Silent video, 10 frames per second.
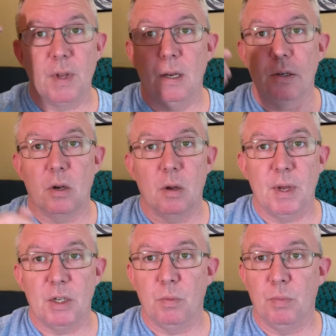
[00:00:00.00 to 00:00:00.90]
talk
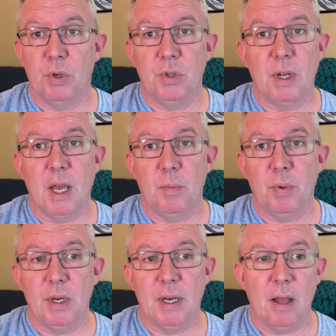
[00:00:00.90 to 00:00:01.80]
about your book. You got to
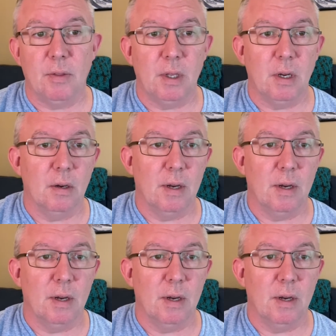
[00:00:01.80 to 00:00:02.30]
put it out there.